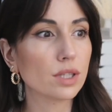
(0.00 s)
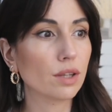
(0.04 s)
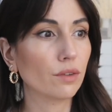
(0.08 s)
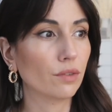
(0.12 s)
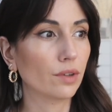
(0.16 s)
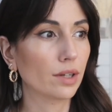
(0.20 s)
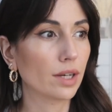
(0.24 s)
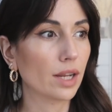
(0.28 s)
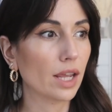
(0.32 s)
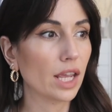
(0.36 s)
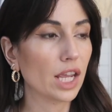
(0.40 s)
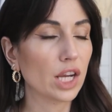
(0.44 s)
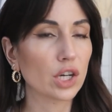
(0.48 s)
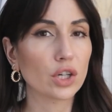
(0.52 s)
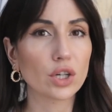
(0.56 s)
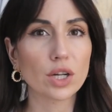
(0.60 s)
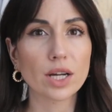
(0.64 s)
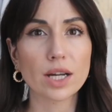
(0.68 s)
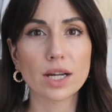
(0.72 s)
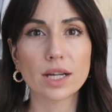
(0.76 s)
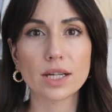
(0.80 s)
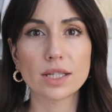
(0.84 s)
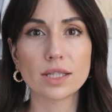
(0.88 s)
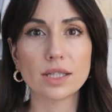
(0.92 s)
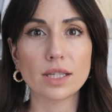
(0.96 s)
different
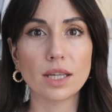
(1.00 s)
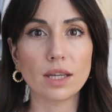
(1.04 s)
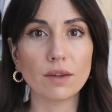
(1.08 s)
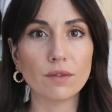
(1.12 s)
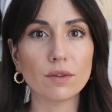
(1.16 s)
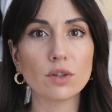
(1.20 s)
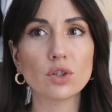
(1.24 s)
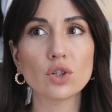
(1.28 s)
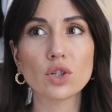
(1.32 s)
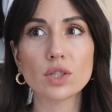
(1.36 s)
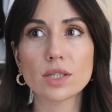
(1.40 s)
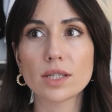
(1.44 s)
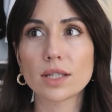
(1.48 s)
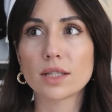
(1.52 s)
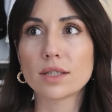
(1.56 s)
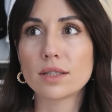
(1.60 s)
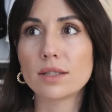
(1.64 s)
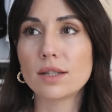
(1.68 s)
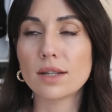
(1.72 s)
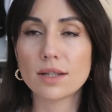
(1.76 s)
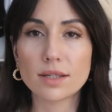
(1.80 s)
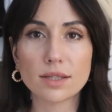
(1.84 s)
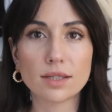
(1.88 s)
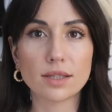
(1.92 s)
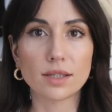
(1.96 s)
areas, even just like
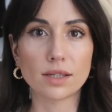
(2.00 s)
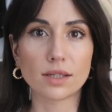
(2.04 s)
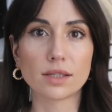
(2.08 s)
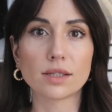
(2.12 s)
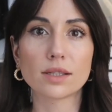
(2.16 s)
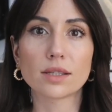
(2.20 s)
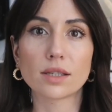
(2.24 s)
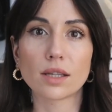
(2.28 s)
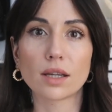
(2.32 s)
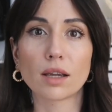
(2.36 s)
distance.